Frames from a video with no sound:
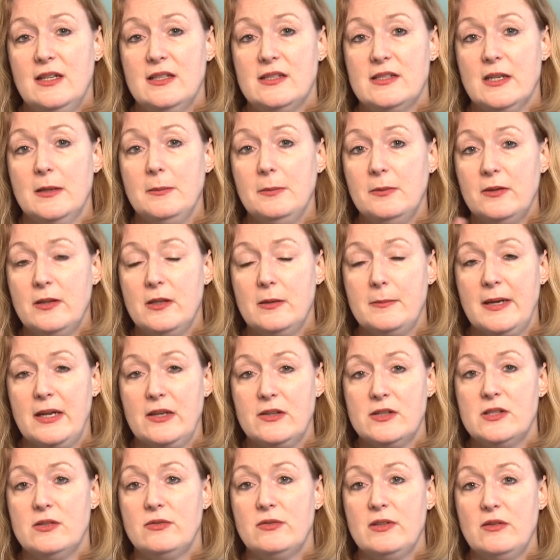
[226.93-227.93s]
double the
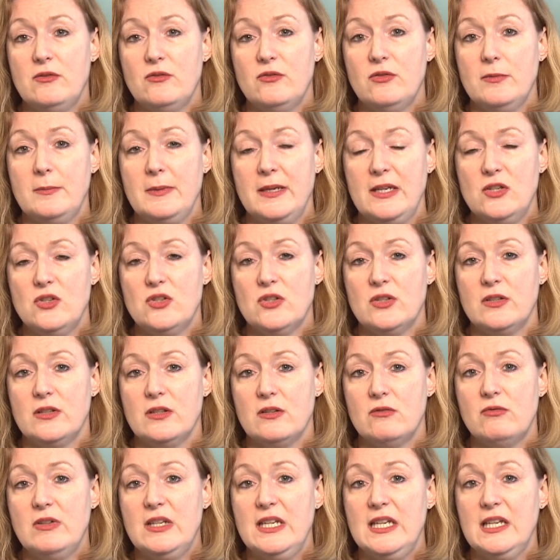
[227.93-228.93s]
amount of information
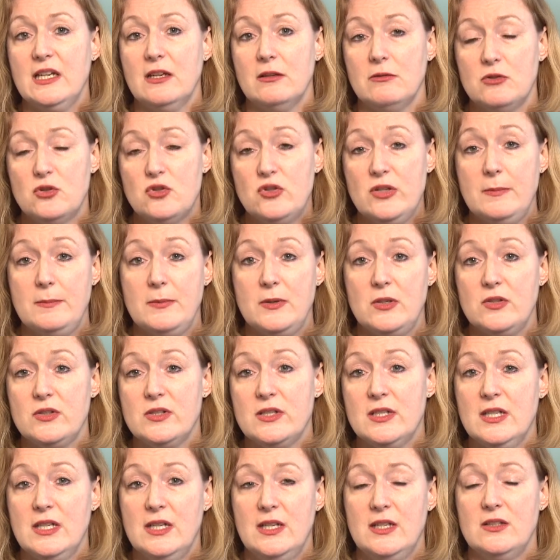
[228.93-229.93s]
and really contribute